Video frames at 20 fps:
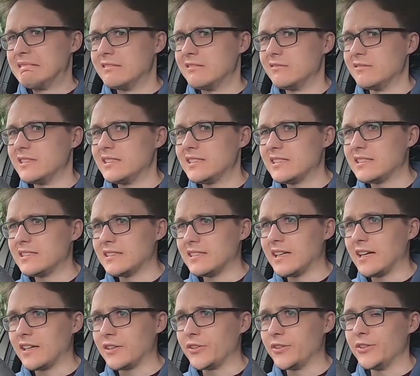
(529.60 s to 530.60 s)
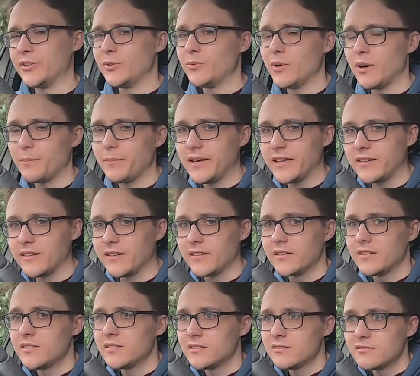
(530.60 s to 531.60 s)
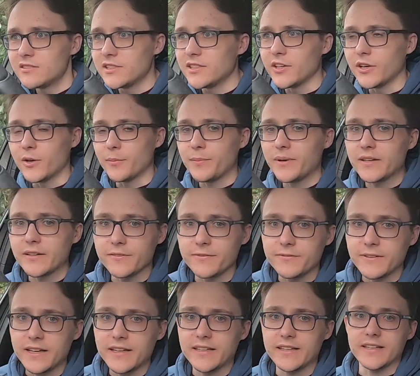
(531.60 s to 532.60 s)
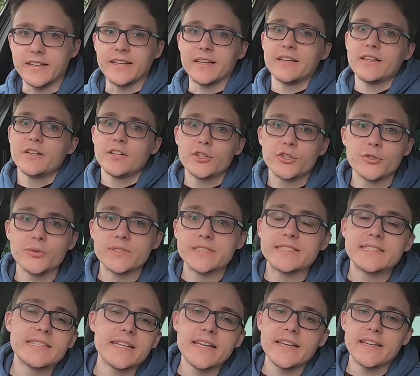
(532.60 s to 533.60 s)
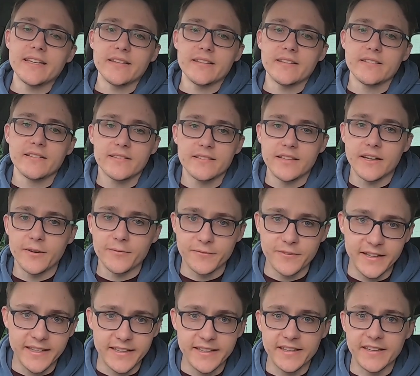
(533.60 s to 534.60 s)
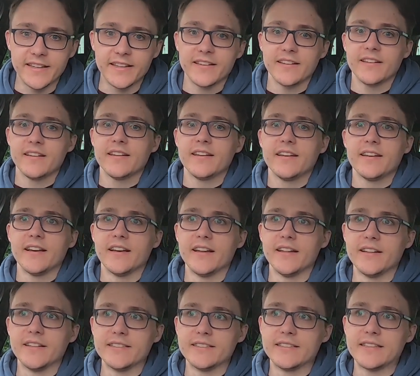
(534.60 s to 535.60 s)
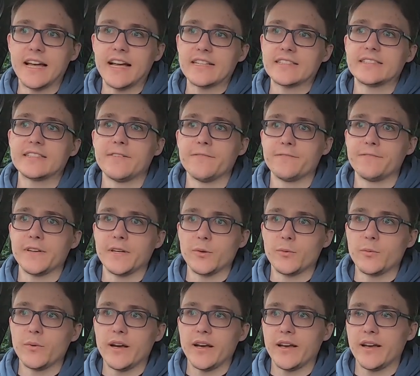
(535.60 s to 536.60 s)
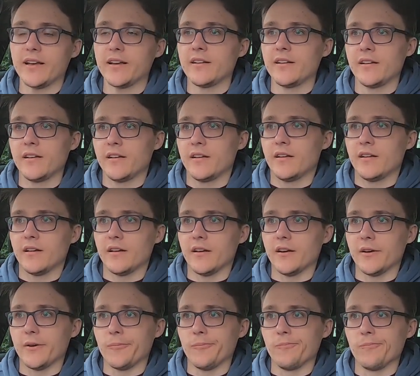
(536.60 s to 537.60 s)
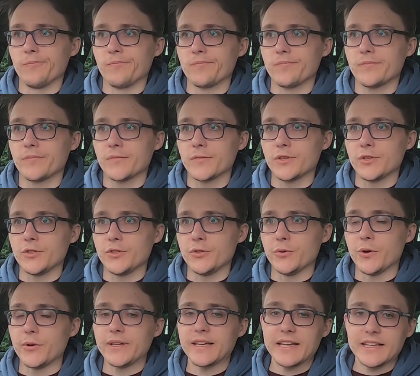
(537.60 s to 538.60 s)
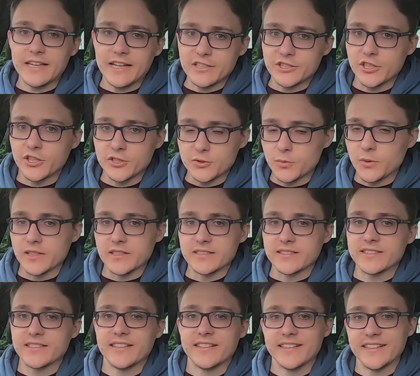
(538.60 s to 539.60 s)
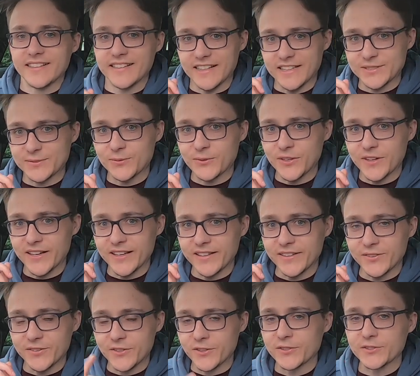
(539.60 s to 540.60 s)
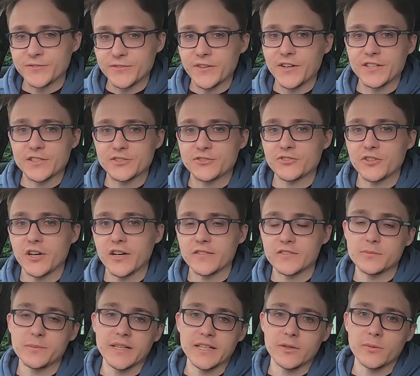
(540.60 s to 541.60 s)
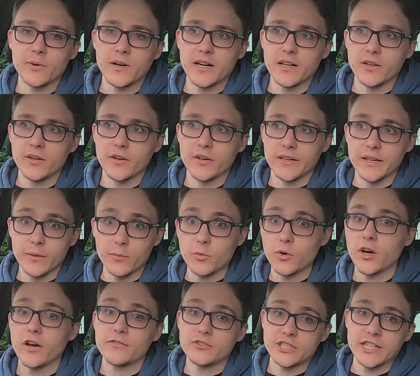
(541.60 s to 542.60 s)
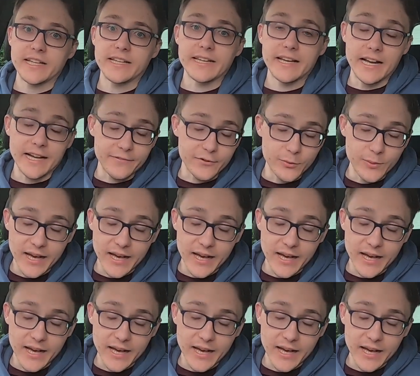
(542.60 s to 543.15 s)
oh, this isn't that good, oh, I better fake it, you'd see that I'm faking it. And that's something where you only get that chance once, and that's why those first drives mean quite a lot, and they're worth checking out if you